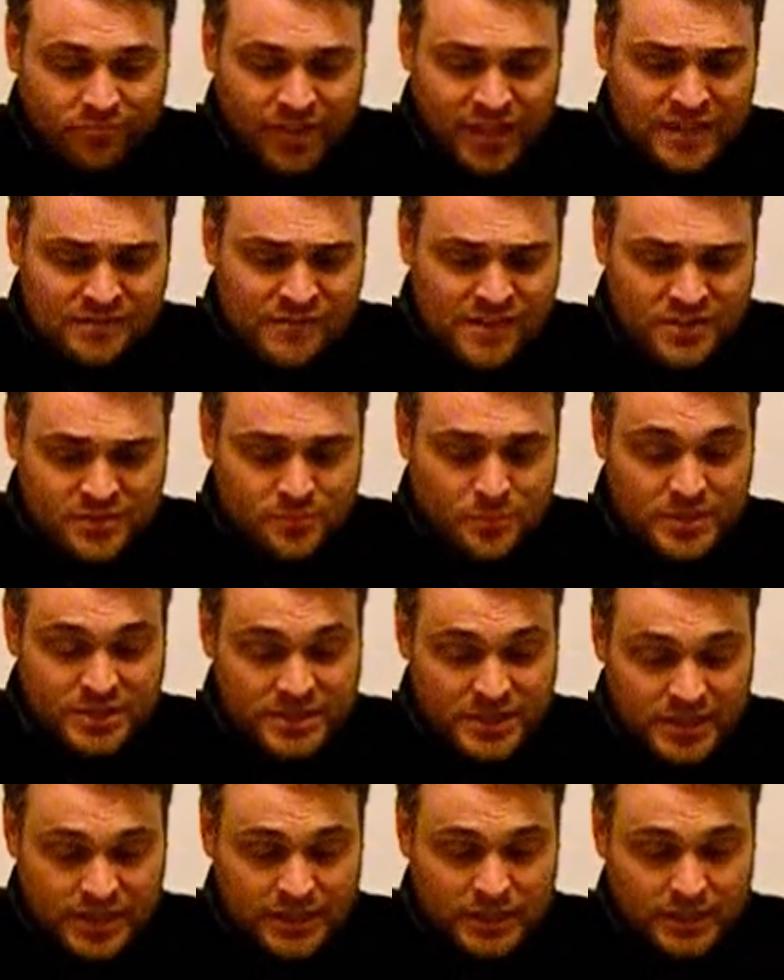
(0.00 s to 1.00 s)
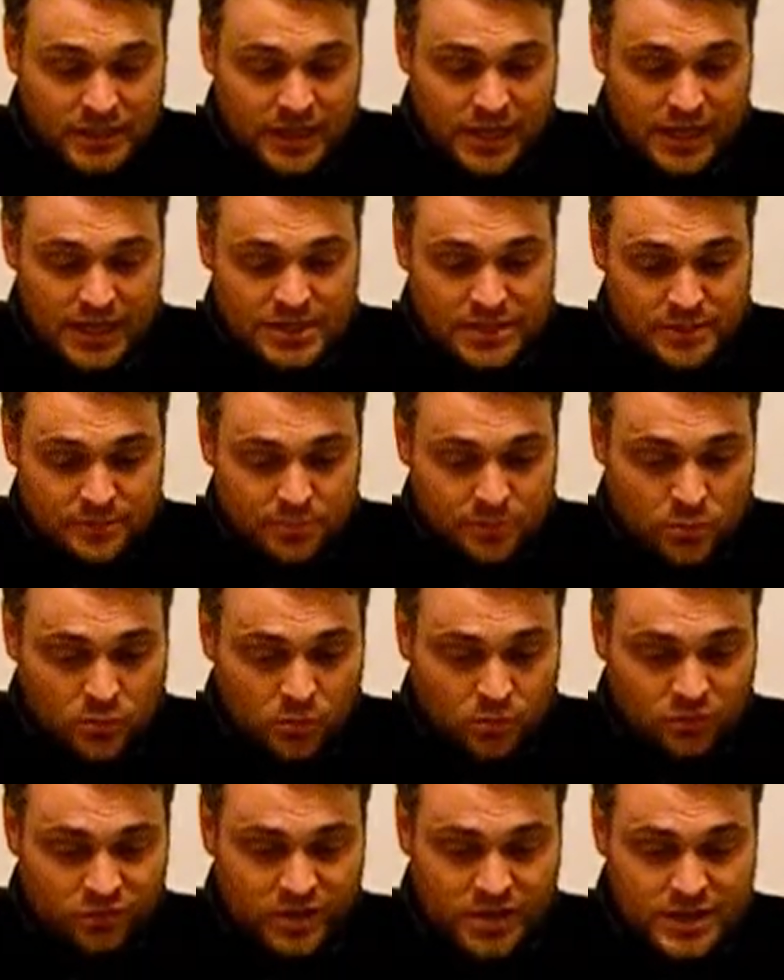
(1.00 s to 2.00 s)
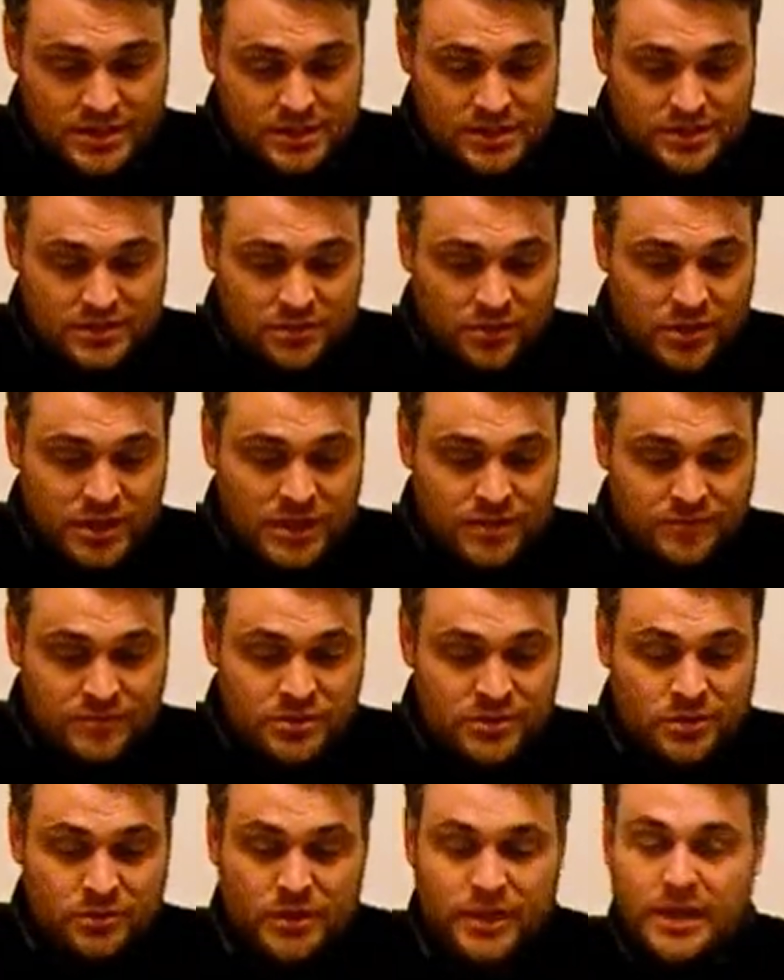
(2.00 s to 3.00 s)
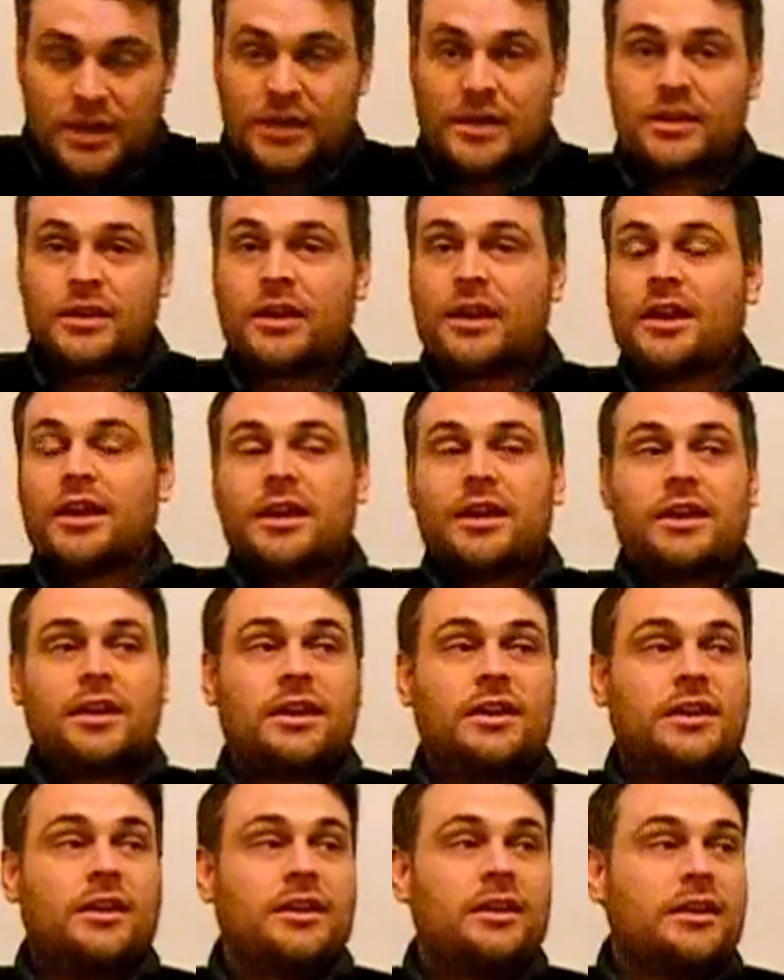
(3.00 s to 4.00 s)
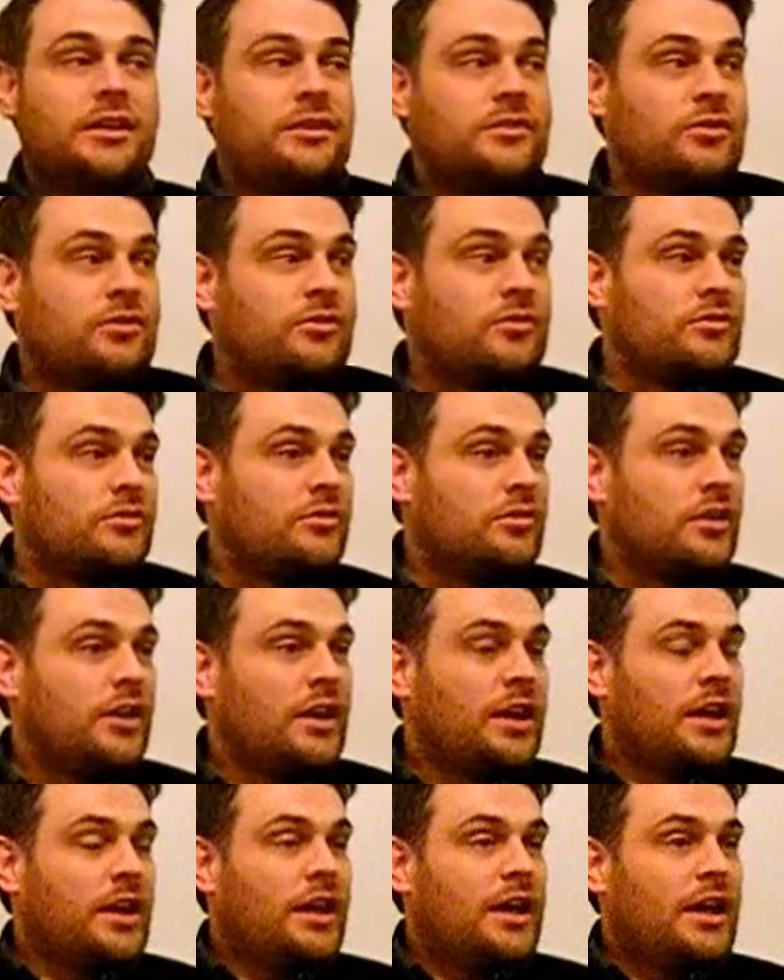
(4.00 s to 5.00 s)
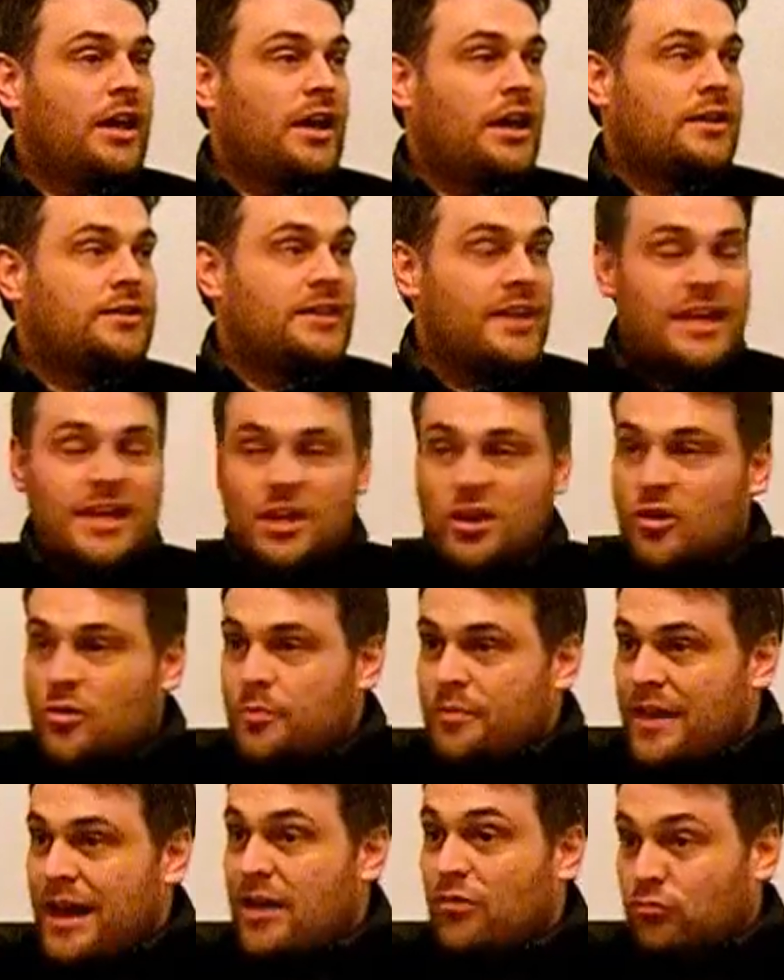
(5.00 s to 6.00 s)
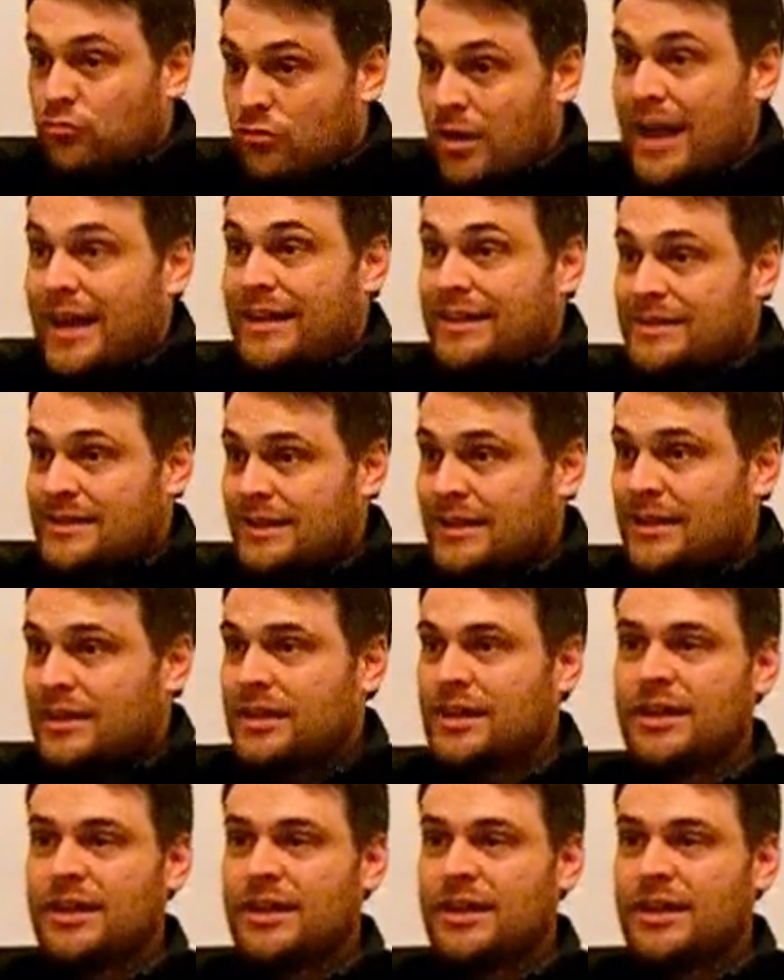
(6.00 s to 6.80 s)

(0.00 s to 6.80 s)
In this particular case, in Paul's case, he's not even doing it. He doesn't take up that right.